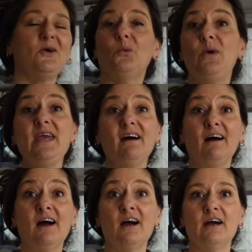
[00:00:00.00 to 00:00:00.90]
We
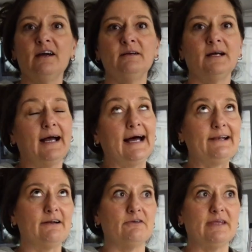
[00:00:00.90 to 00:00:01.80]
are, I
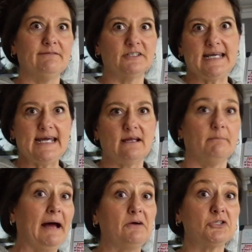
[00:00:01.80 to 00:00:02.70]
don't know, give or take
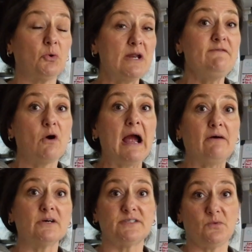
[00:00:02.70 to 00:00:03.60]
about 24
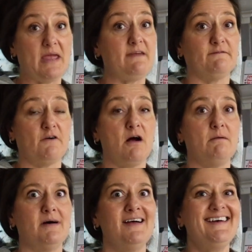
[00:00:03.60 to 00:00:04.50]
hours away
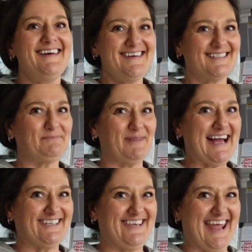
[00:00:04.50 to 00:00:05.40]
from
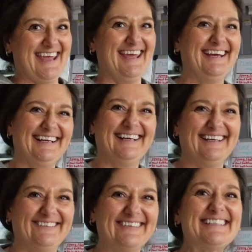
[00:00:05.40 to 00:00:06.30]
Splash Day,
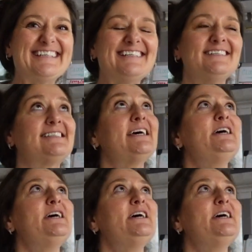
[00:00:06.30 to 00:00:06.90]
which is